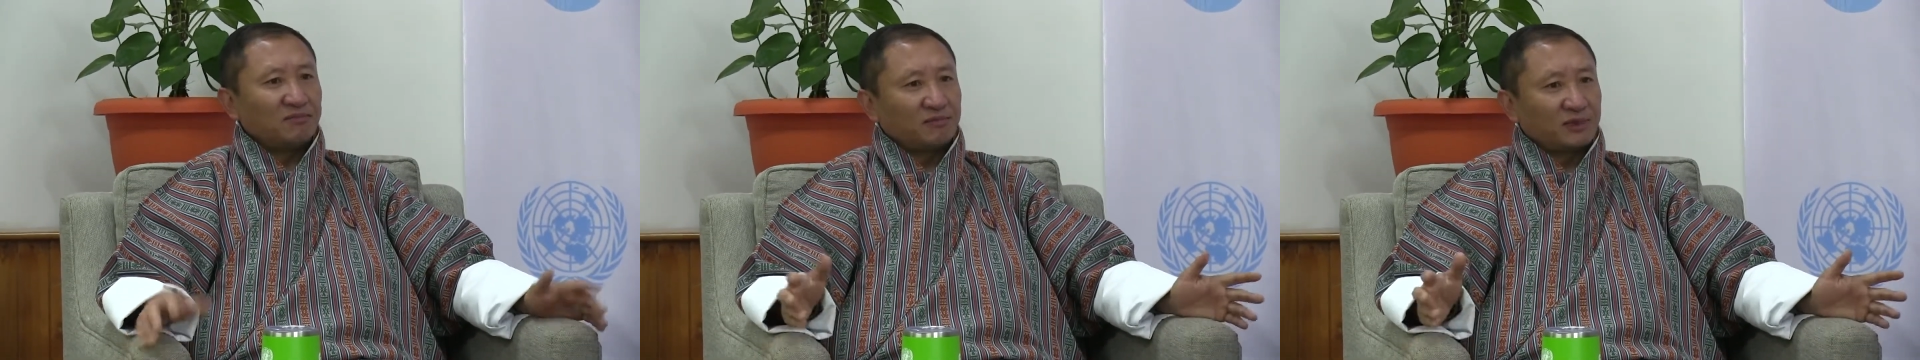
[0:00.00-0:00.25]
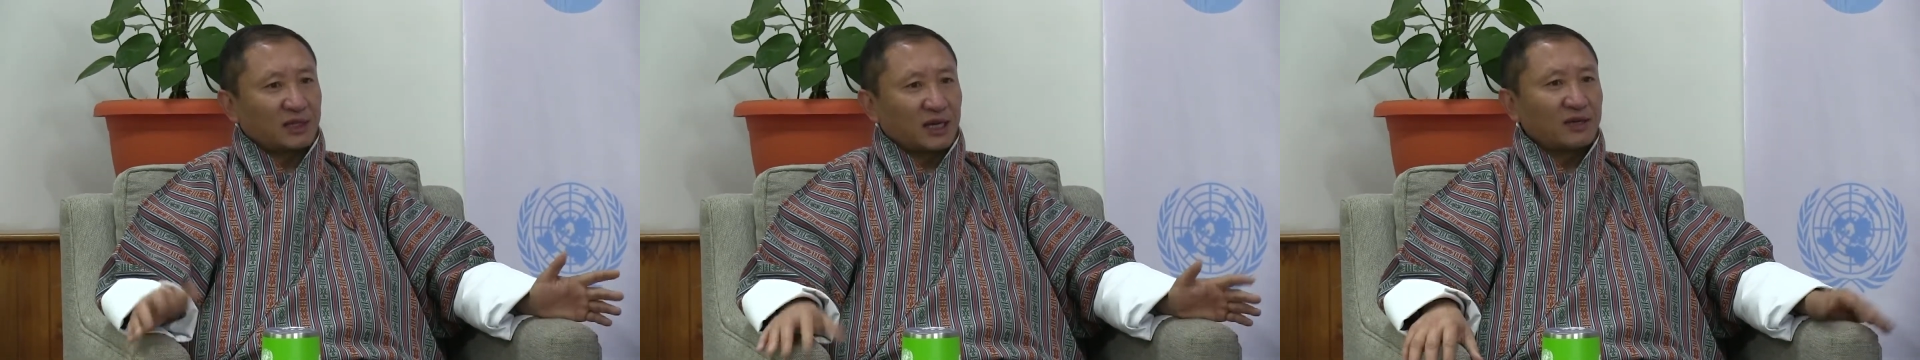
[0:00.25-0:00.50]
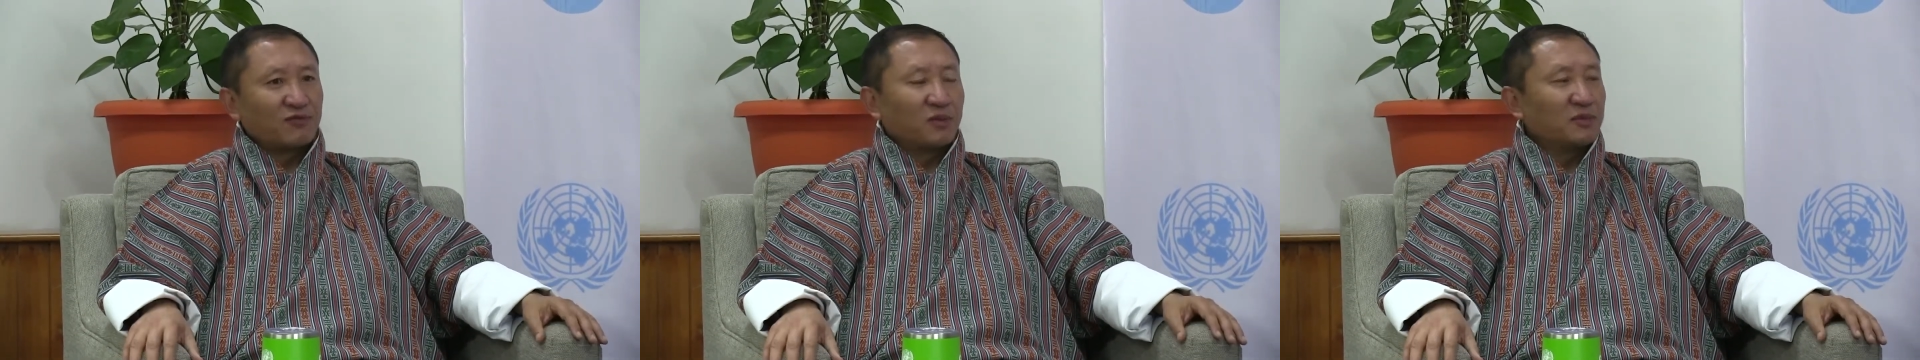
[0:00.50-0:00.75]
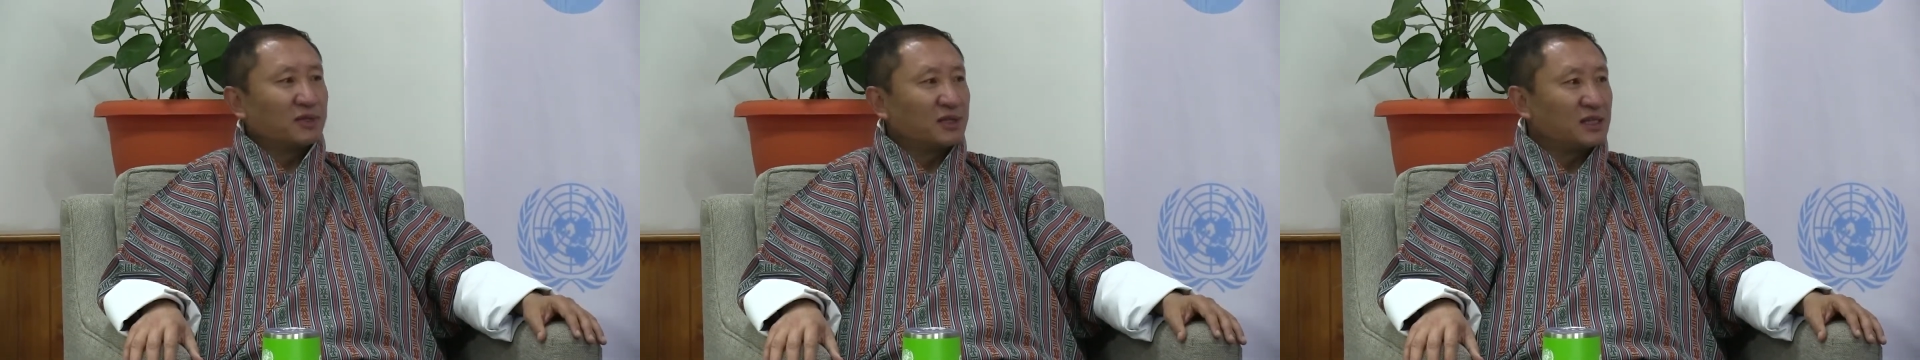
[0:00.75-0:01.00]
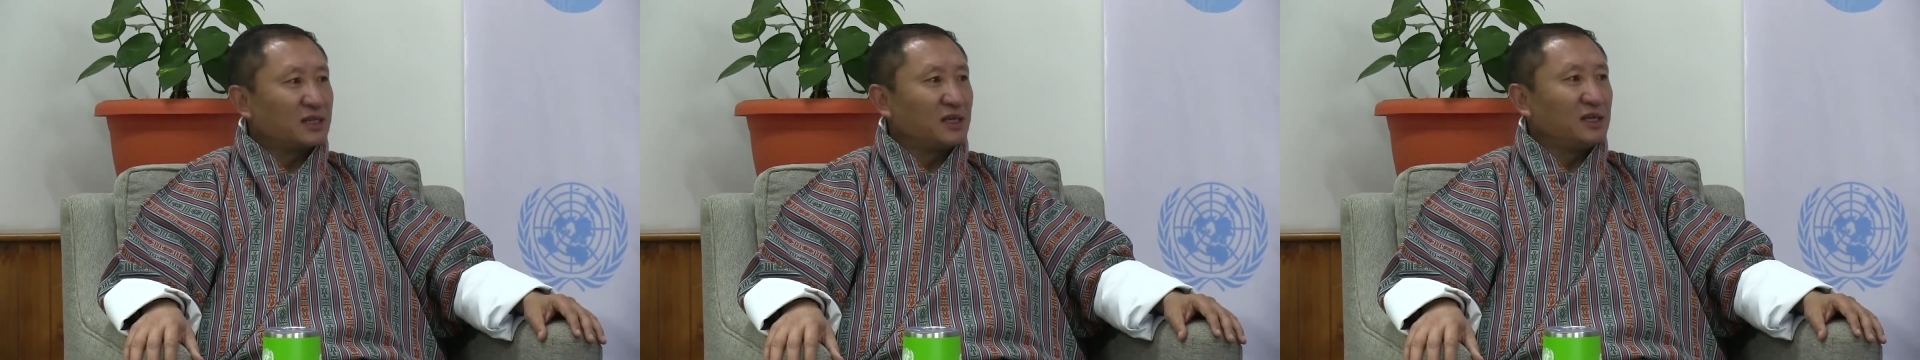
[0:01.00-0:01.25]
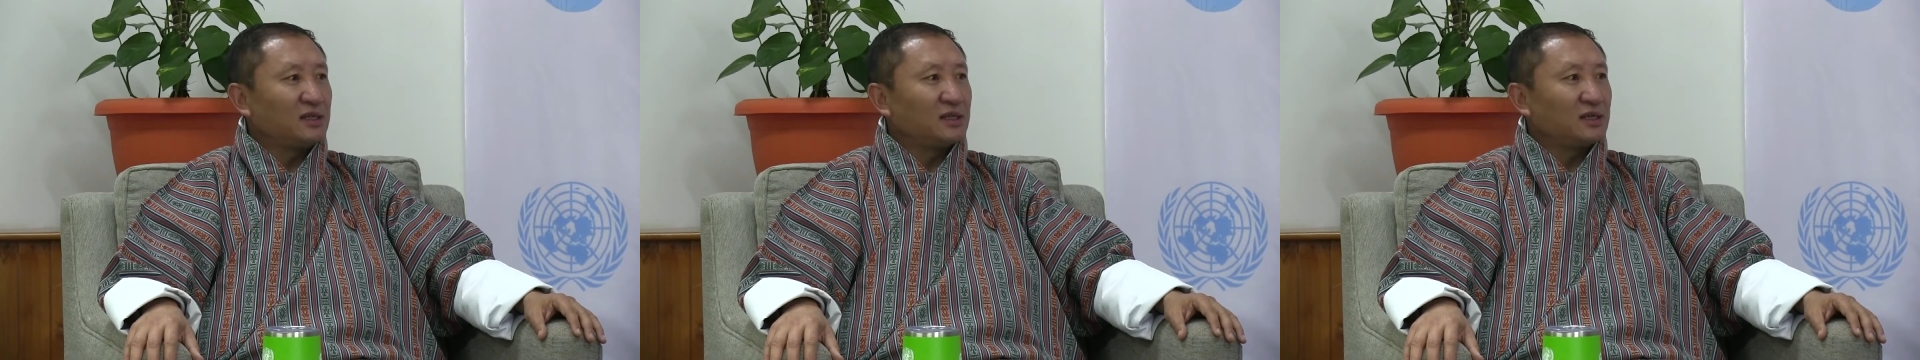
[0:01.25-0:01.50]
Starting from the
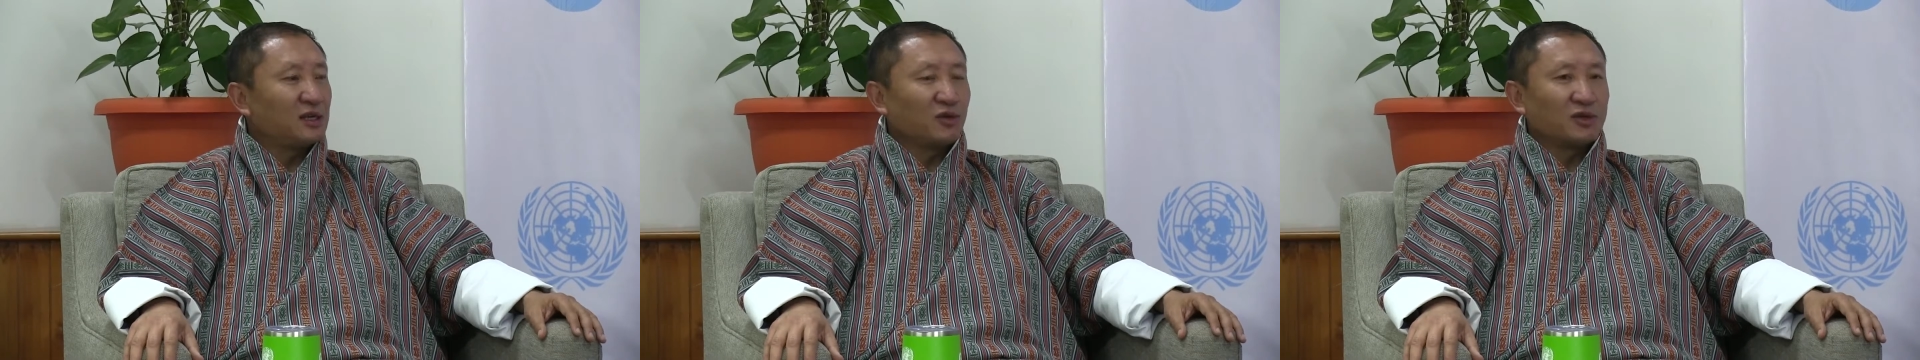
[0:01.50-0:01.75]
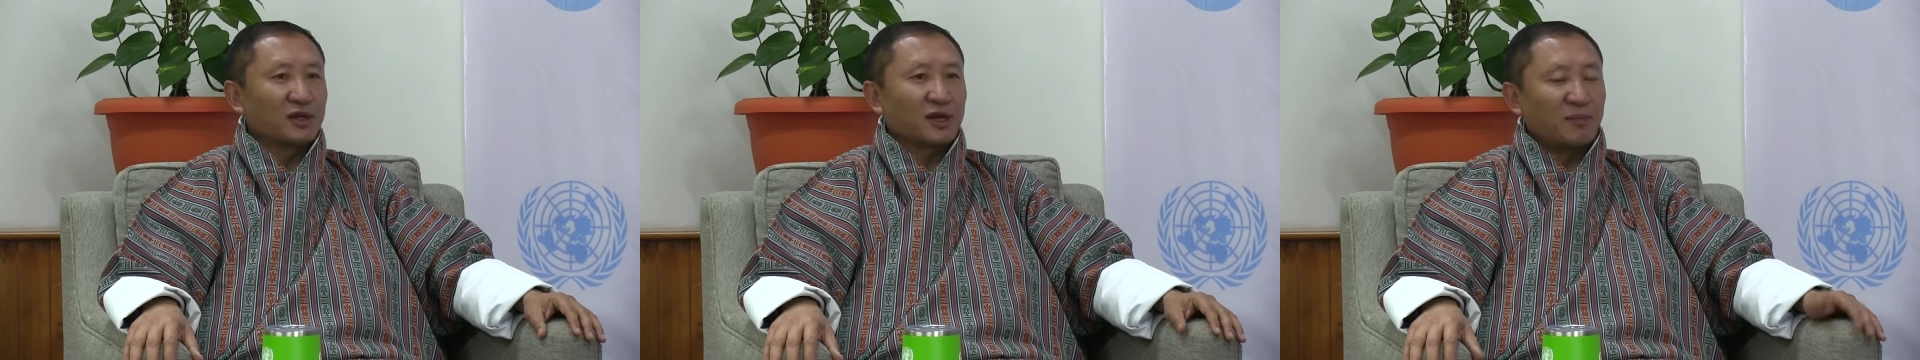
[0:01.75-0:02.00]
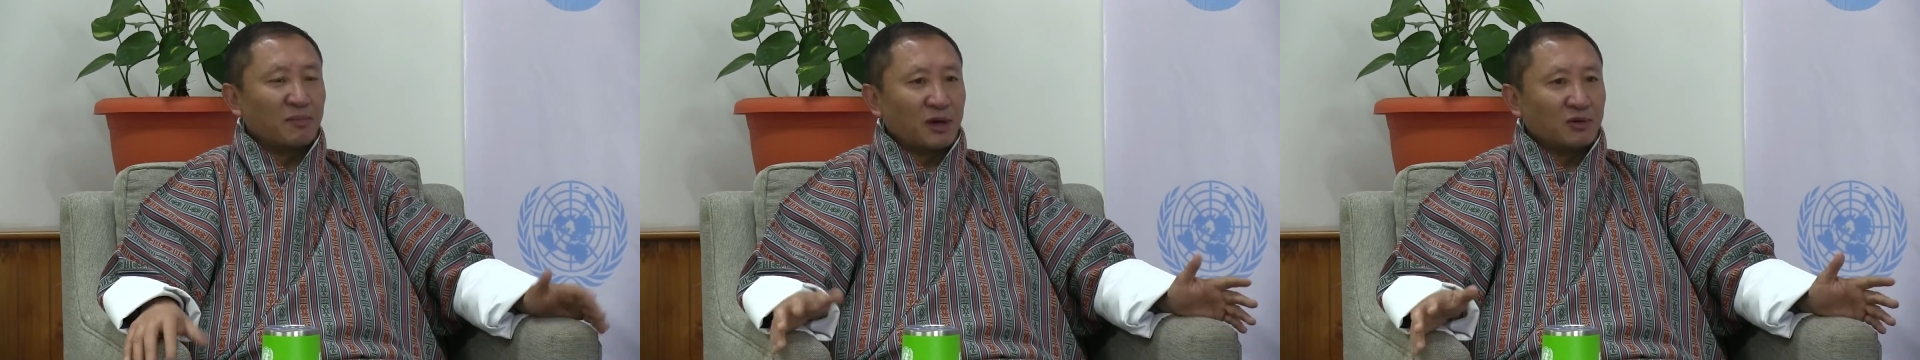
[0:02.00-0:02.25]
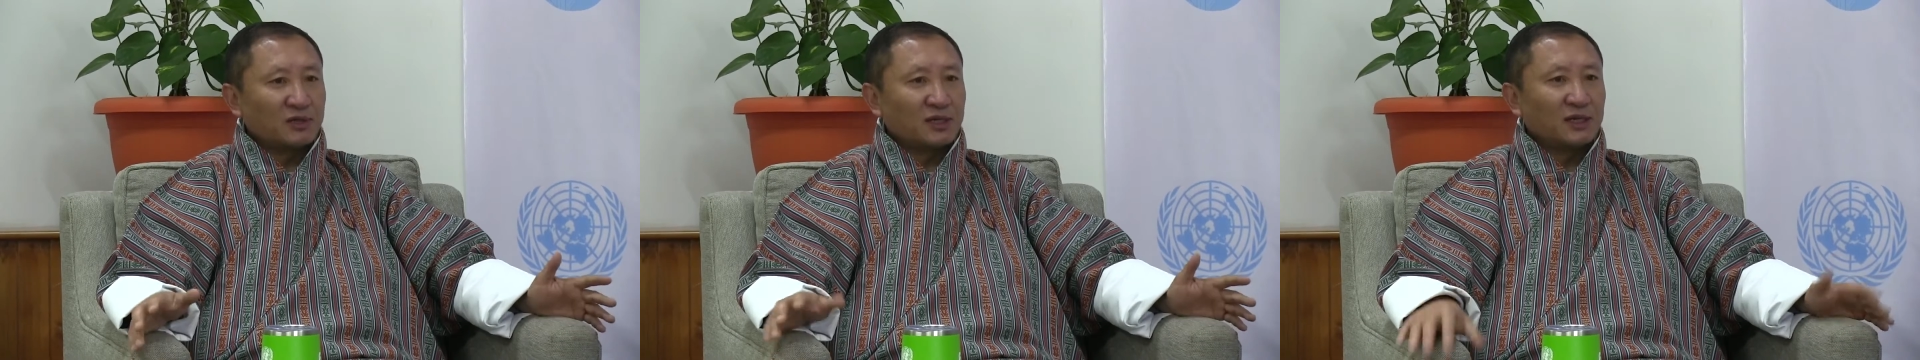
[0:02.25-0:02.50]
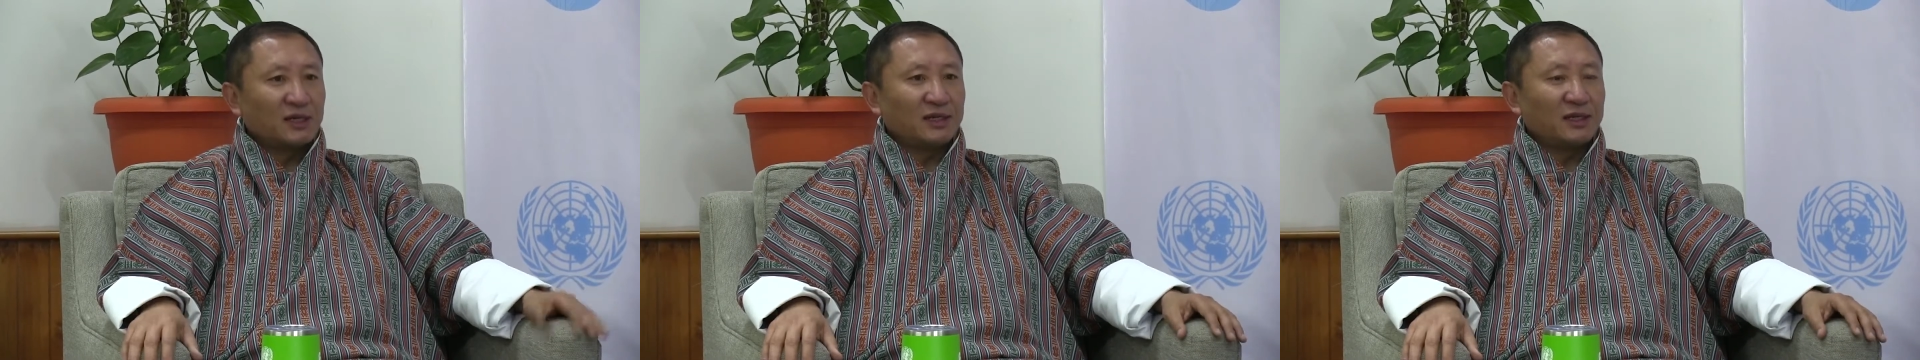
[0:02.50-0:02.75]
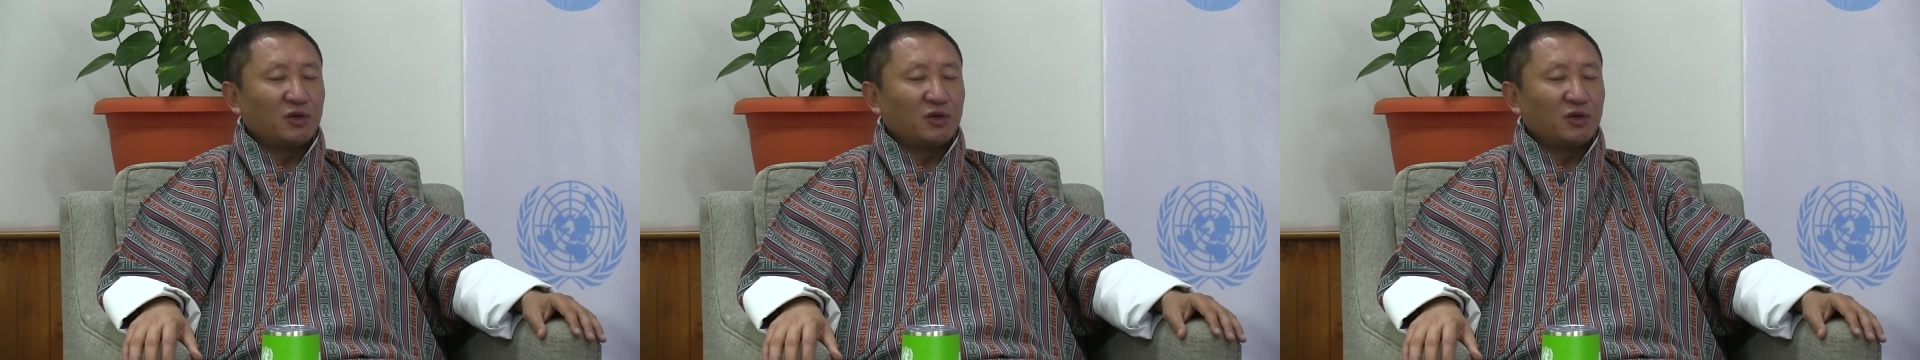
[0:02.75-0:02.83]
60s, he was a compounder.